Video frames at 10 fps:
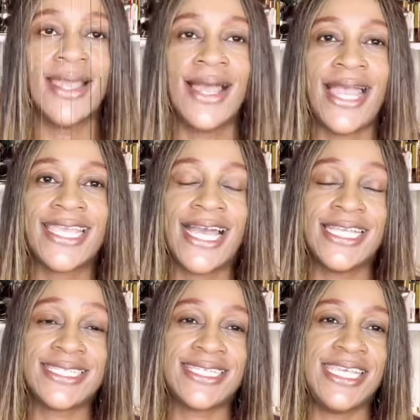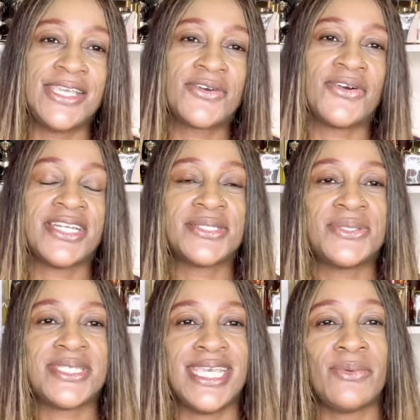Hi guys, C
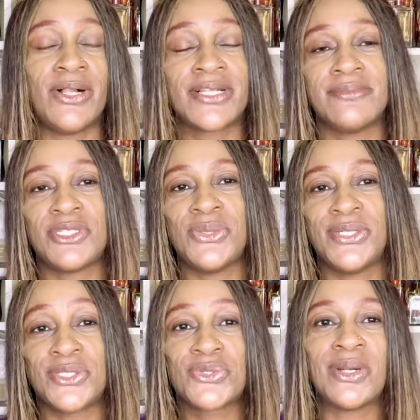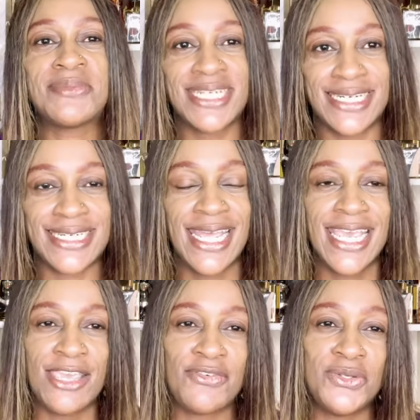Chronicles here. Welcome to Unscripted.
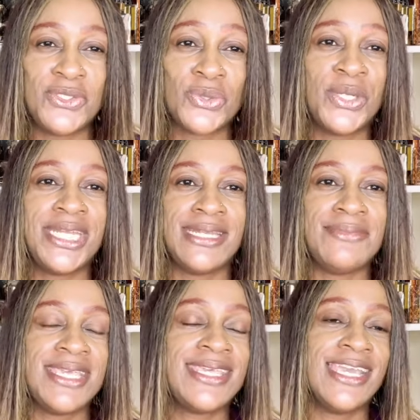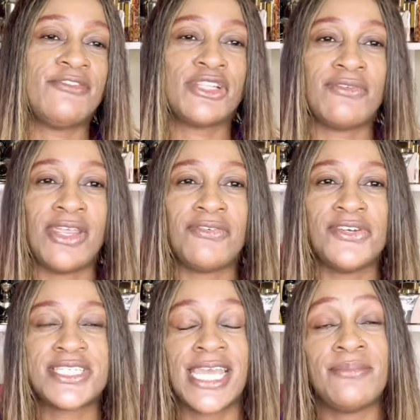If you're joining me here for the very
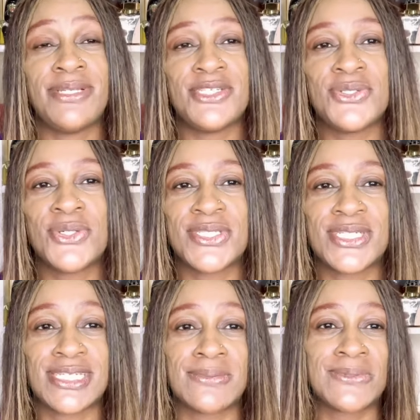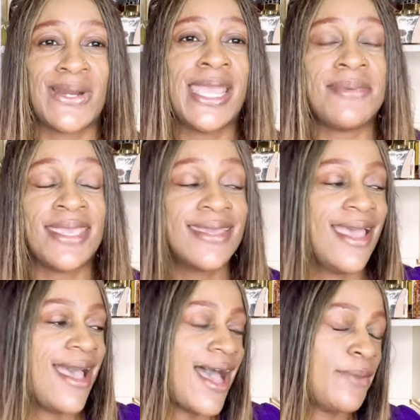first time, please do consider subscribing.
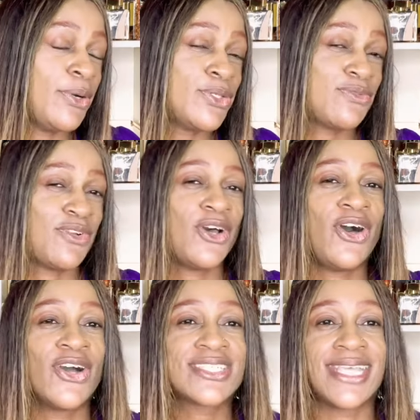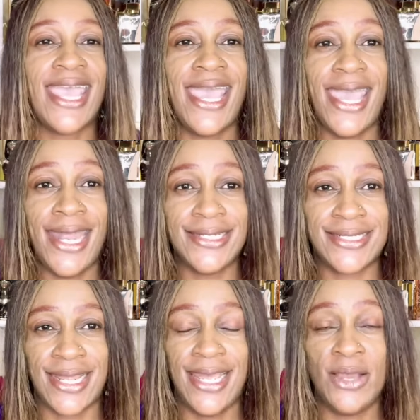I post vlogs
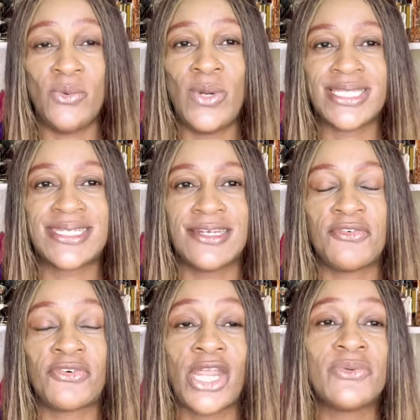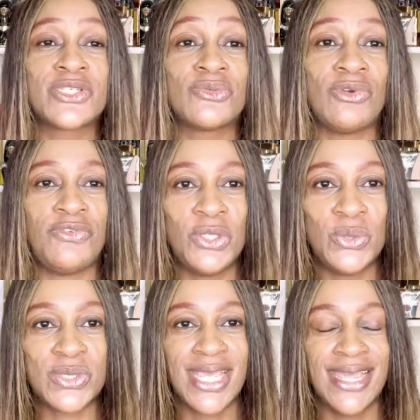and Western fragrance
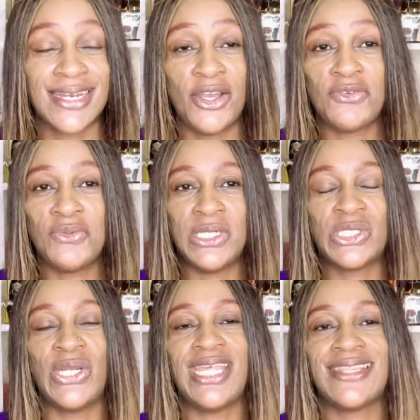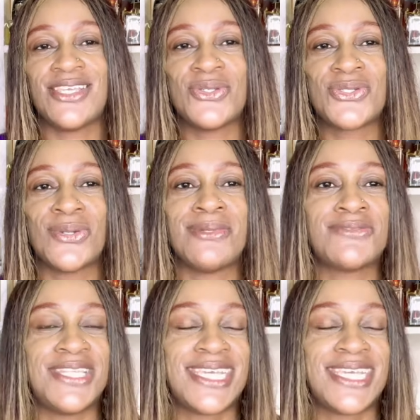reviews. Now, if you're returning, thank you so much for the